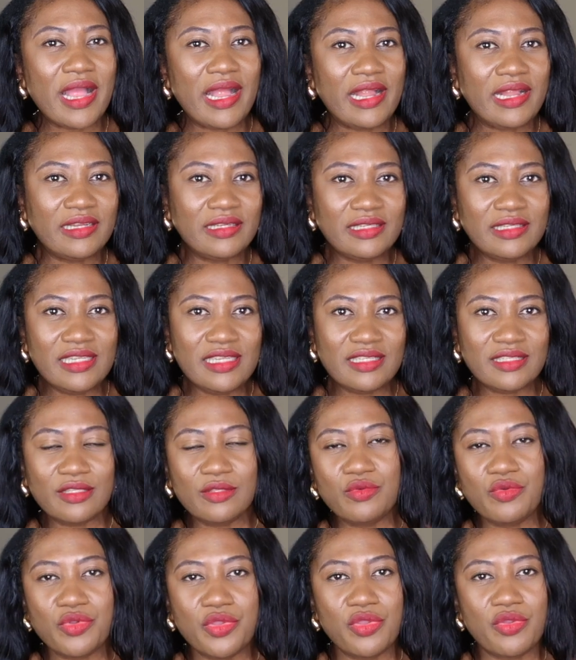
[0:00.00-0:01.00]
and this
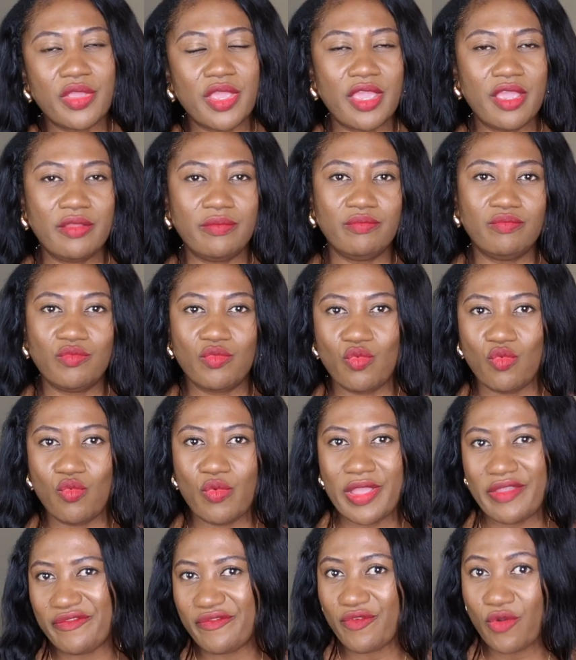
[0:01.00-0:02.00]
look you can
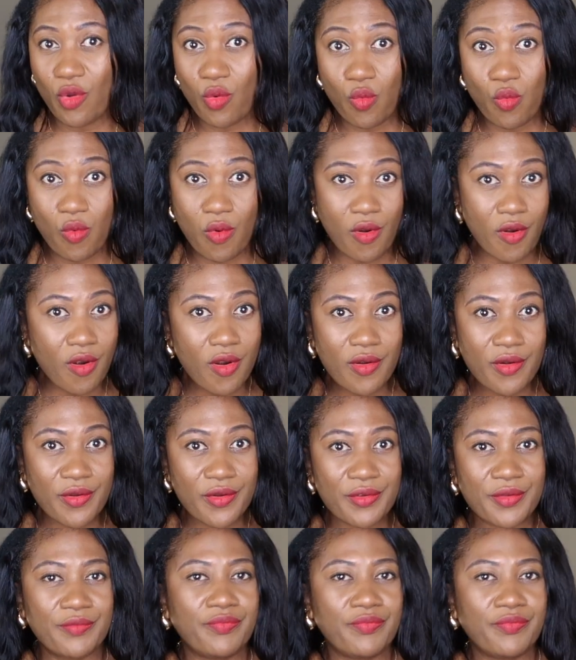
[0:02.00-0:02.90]
wear for work,